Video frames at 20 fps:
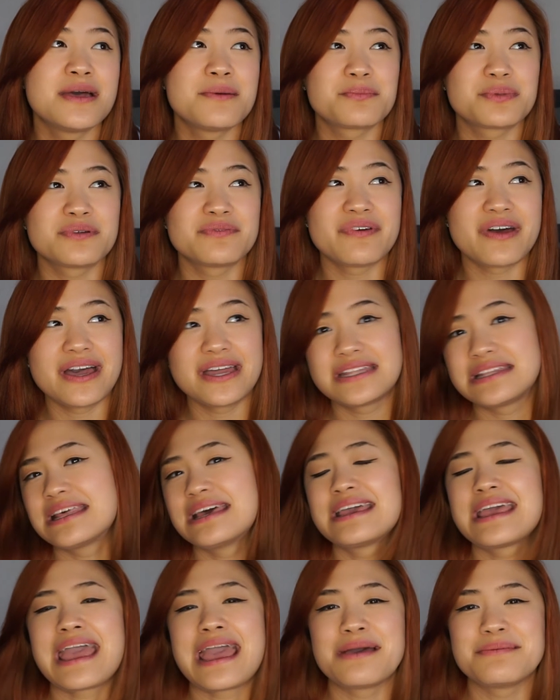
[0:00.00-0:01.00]
provide
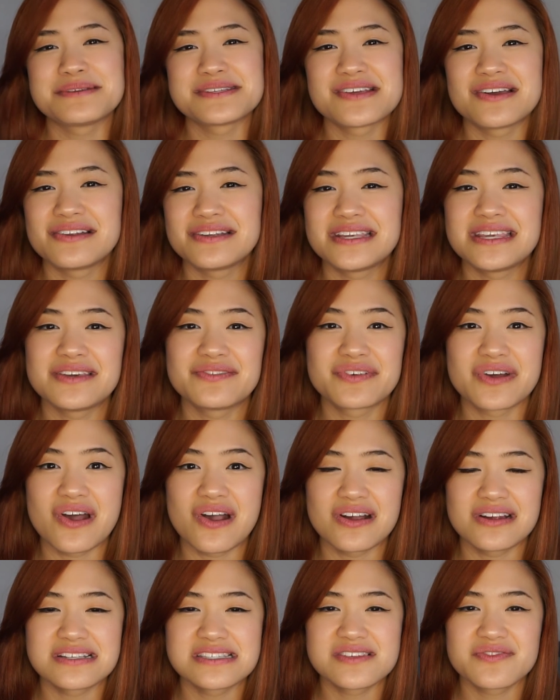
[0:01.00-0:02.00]
like Amazon gift
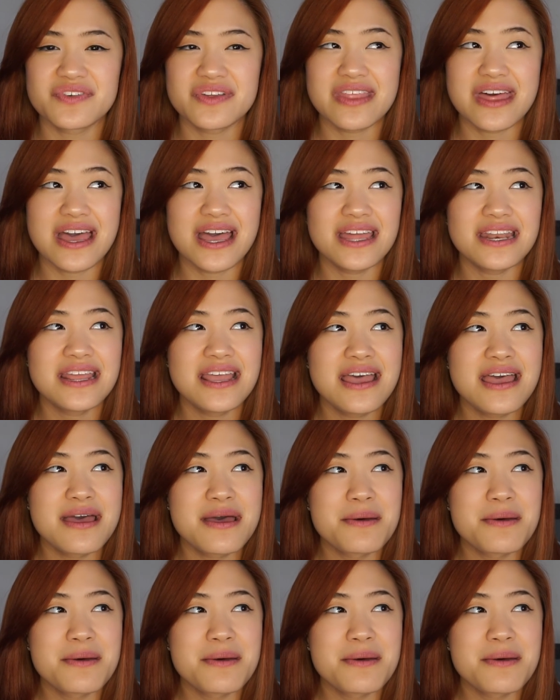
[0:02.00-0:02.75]
cards for that,